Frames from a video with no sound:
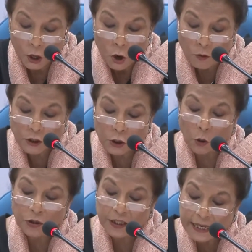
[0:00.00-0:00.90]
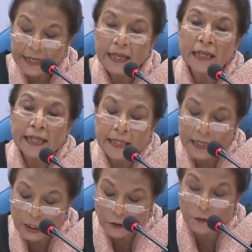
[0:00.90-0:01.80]
which saw senior
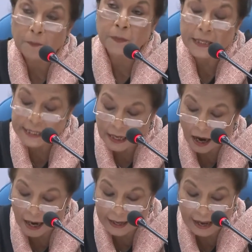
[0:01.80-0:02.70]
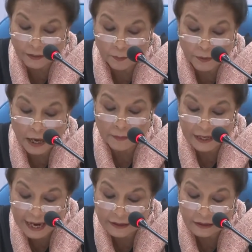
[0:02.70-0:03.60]
leaders of the PTI and the
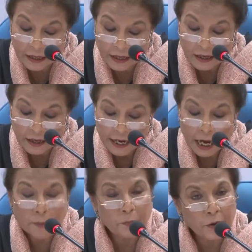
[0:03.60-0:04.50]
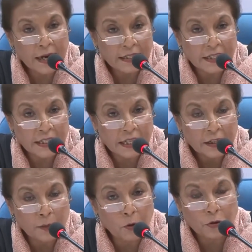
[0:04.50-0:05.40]
PMLN embrace
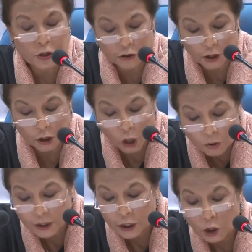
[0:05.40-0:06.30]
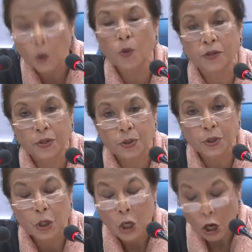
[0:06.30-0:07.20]
the most draconian clauses
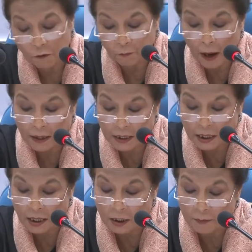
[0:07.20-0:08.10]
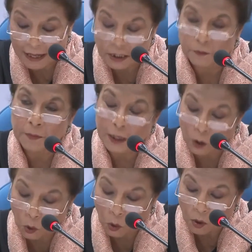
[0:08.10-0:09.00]
of Pakistan's blasphemy
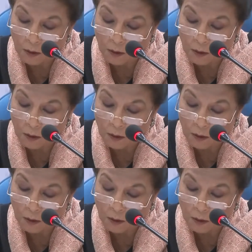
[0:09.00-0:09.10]
law